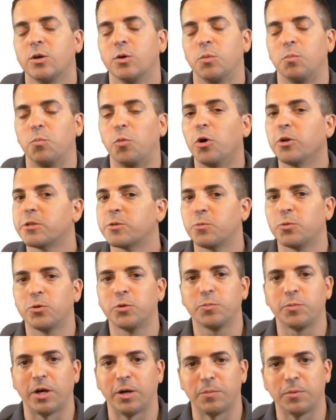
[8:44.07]
multiple
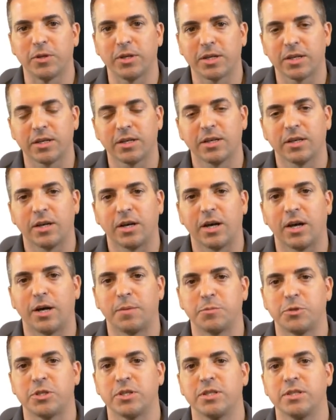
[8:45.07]
public
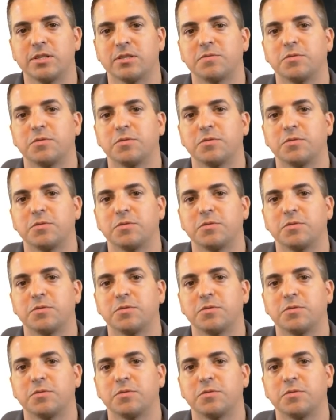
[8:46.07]
options